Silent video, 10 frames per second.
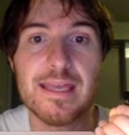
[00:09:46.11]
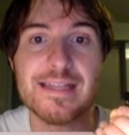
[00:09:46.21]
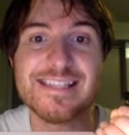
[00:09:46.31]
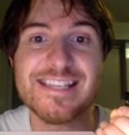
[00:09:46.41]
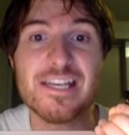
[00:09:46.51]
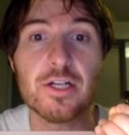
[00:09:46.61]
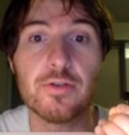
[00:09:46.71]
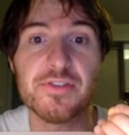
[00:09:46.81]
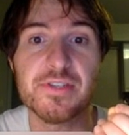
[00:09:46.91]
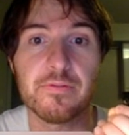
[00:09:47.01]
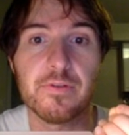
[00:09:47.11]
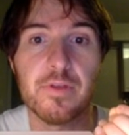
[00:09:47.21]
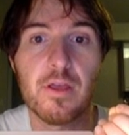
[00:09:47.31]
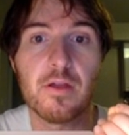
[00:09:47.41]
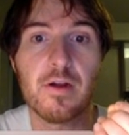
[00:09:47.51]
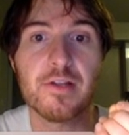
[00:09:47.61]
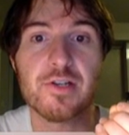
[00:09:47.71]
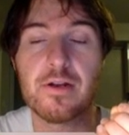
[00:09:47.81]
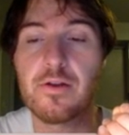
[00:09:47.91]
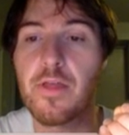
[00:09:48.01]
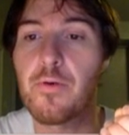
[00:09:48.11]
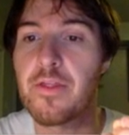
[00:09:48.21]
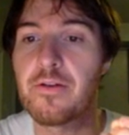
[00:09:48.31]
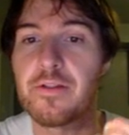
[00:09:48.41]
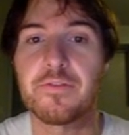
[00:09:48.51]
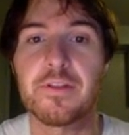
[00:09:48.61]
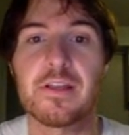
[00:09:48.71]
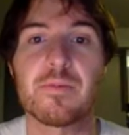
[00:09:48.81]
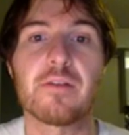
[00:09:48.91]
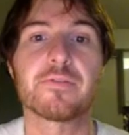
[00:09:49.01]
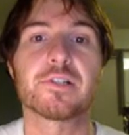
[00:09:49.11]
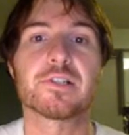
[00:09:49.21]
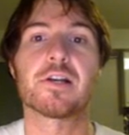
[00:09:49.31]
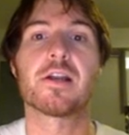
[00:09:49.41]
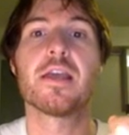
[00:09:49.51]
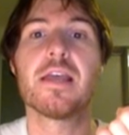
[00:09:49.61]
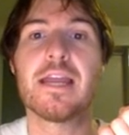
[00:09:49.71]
It's inclusive, right? Try to know that one. That'll definitely come up for sure.